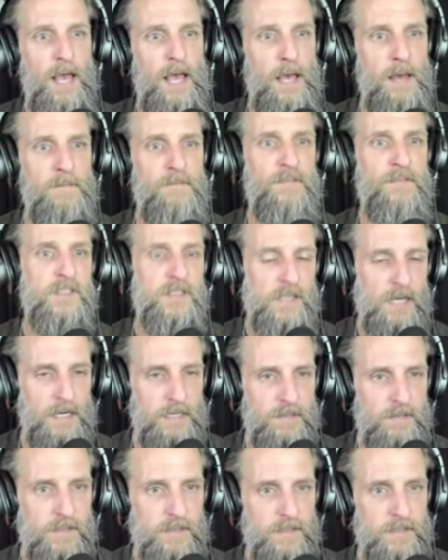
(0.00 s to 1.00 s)

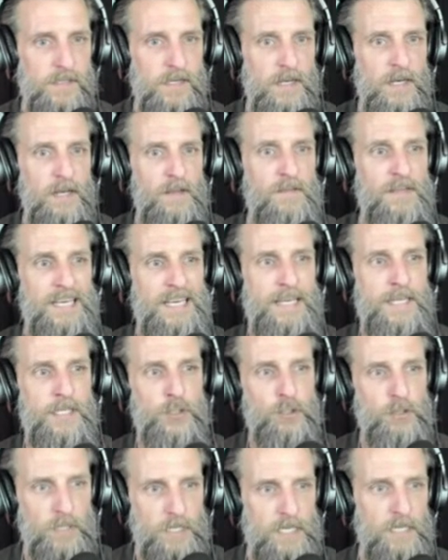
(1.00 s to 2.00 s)
emphasizes the
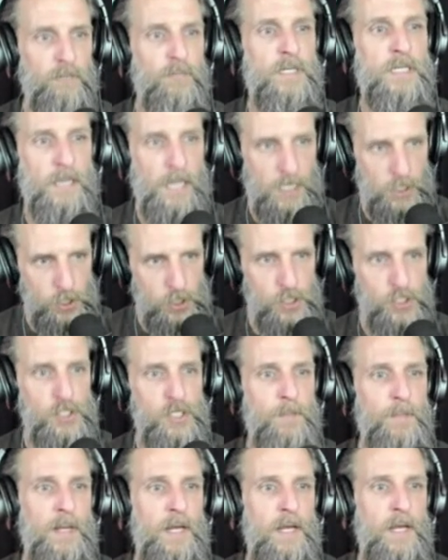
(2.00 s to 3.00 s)
intricate
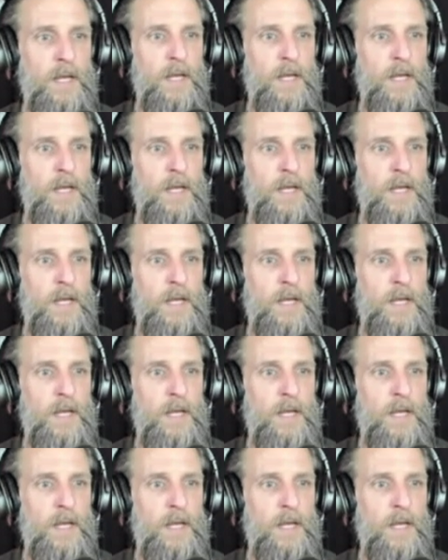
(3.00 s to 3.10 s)
relationship